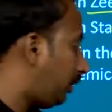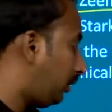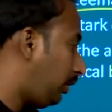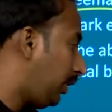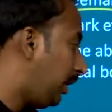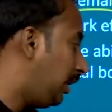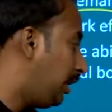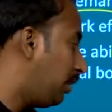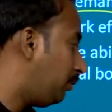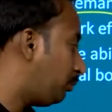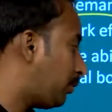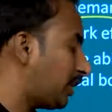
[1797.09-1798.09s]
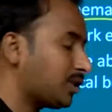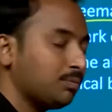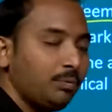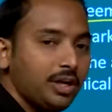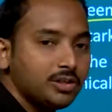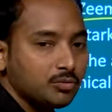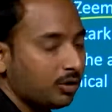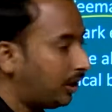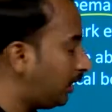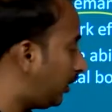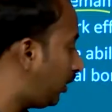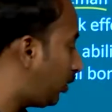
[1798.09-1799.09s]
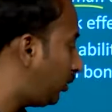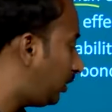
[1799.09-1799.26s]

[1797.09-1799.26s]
helium plus means 1 electron,